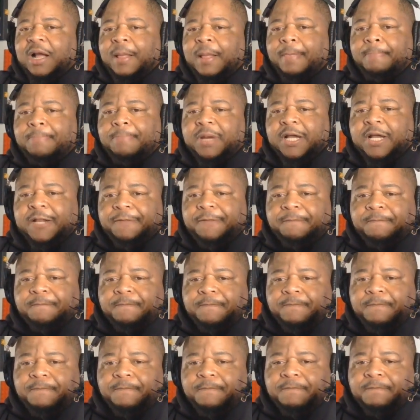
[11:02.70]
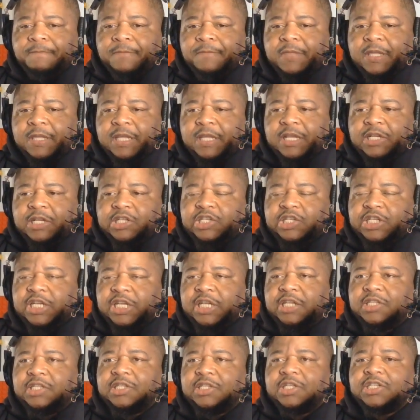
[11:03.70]
but
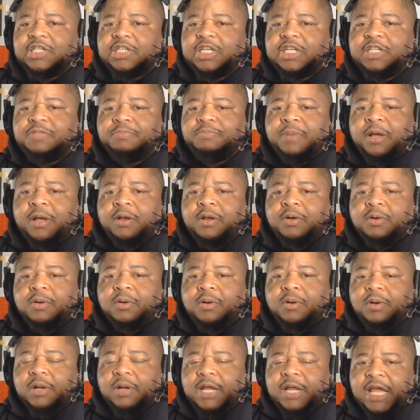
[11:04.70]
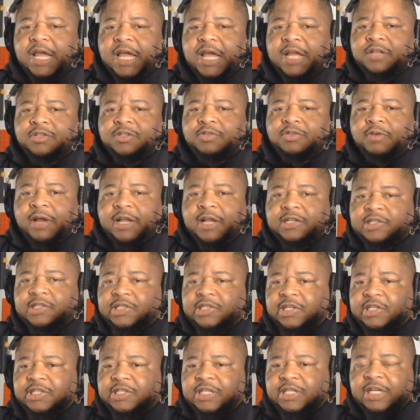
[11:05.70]
she's better in
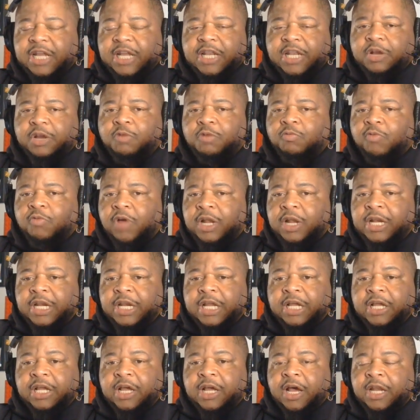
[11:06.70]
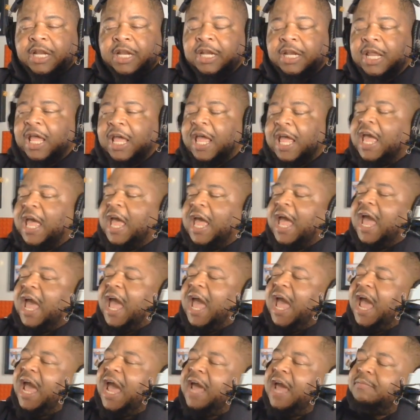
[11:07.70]
transition, and they're running and gunning.
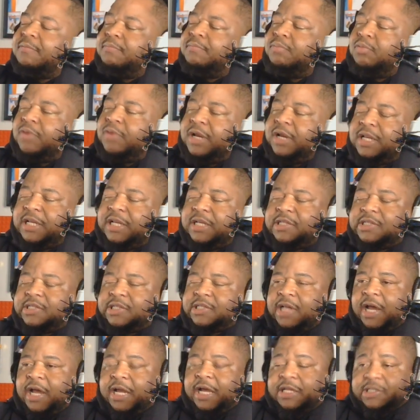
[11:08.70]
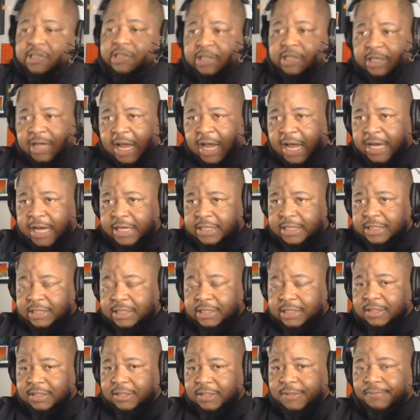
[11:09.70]
And Brittany Sykes tonight,
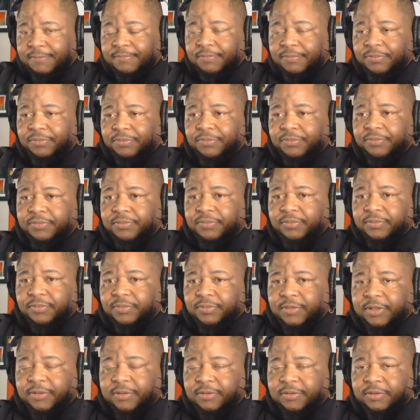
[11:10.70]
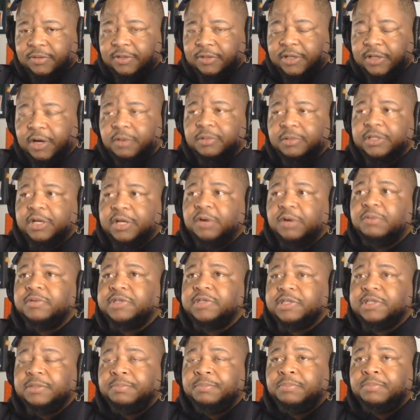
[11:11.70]
there were
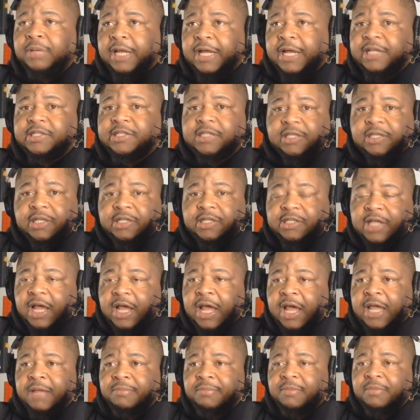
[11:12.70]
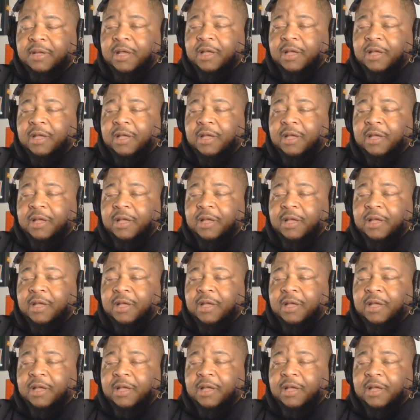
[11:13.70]
some plays in this game.